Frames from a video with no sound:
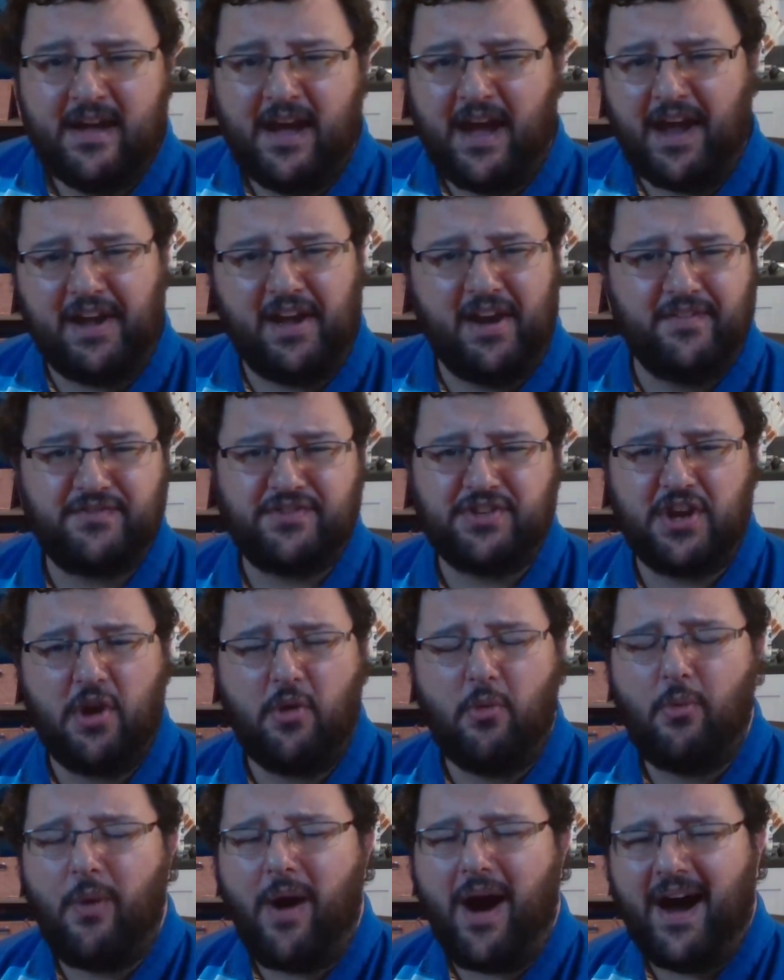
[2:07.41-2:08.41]
I'd love to know
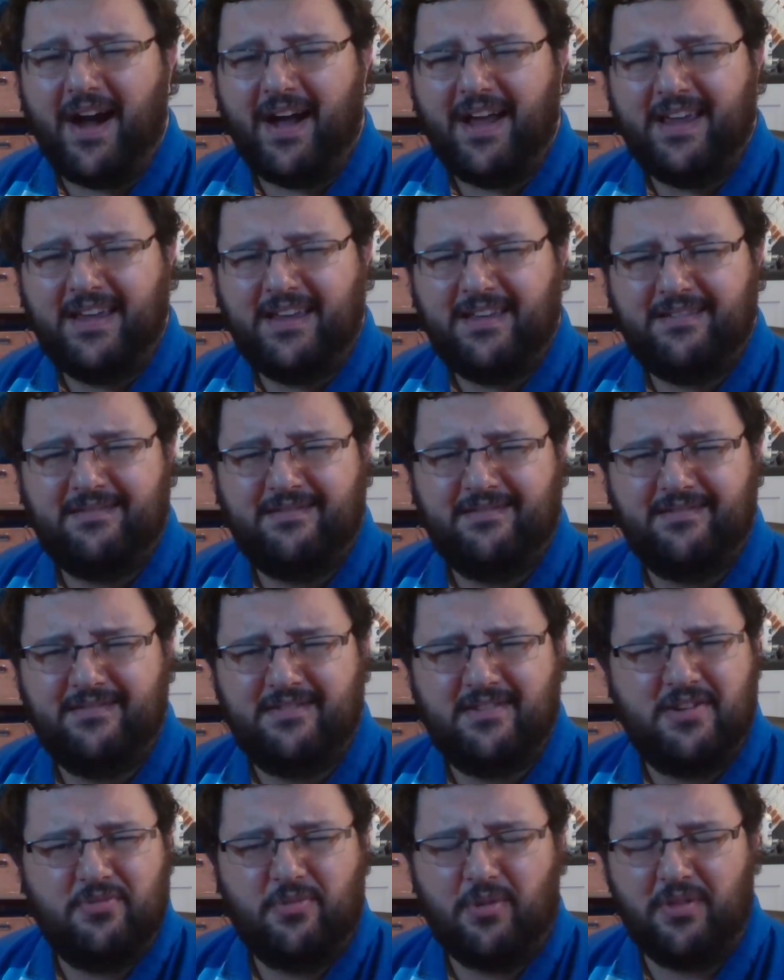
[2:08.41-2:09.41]
why
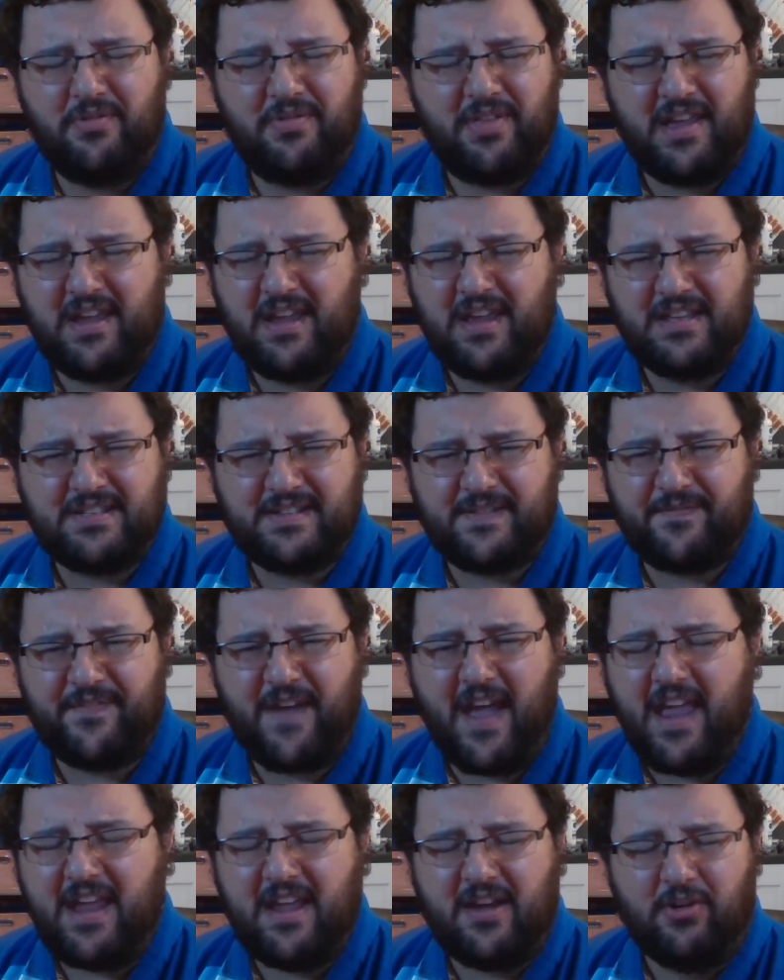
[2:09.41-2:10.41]
you would think it's
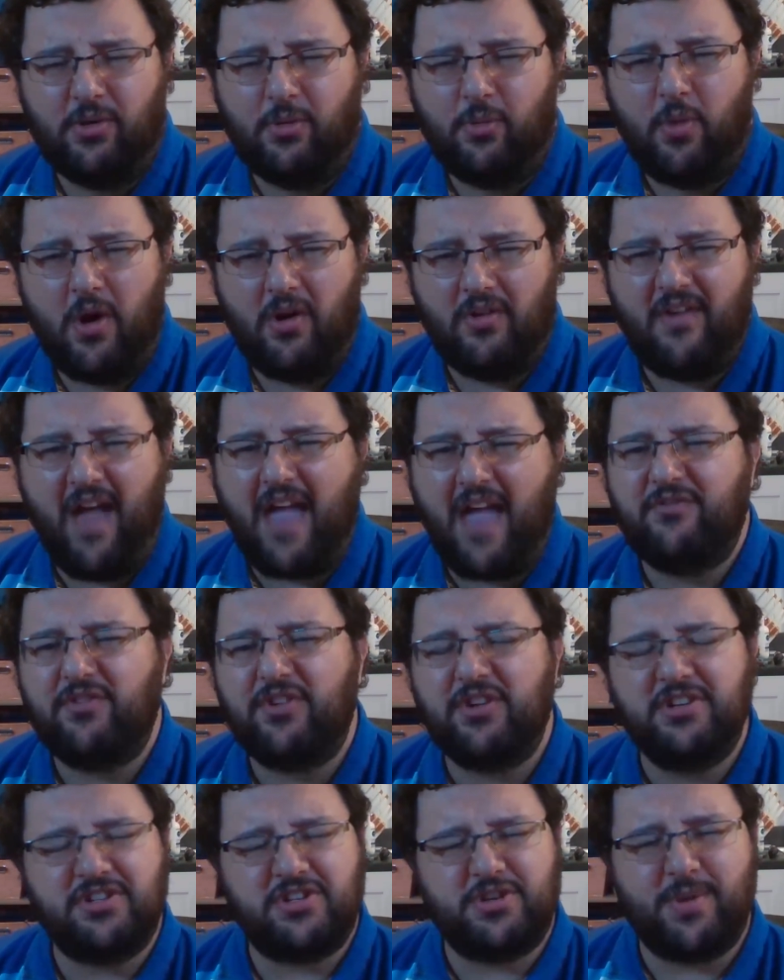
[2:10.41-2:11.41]
fake, or what
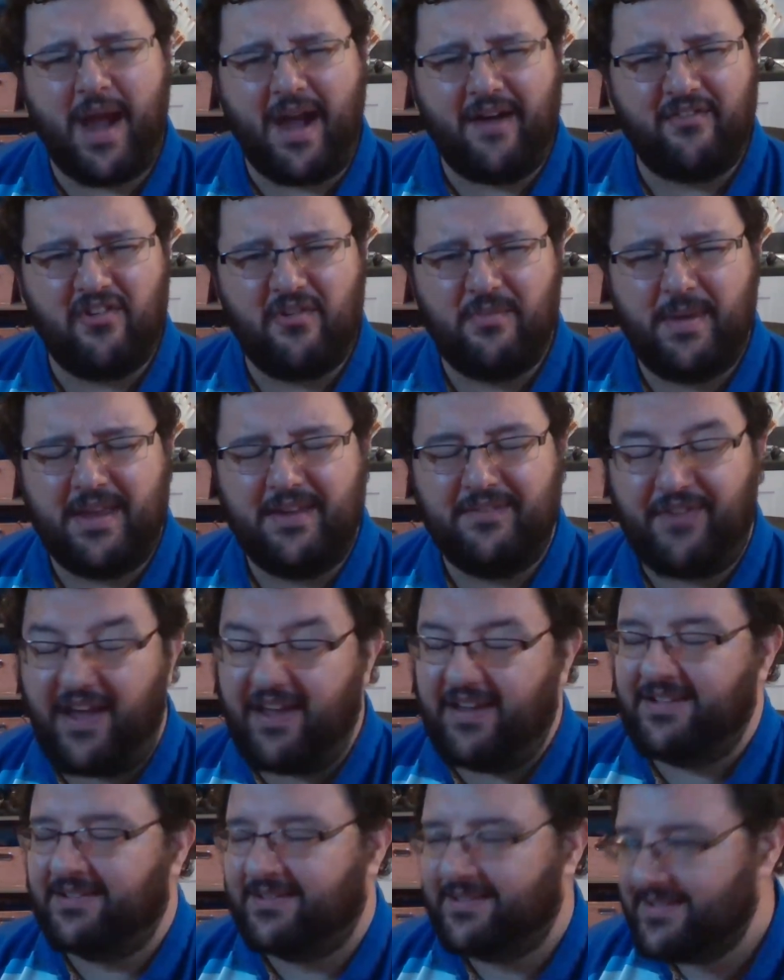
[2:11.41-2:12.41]
evidence you have of it being fake.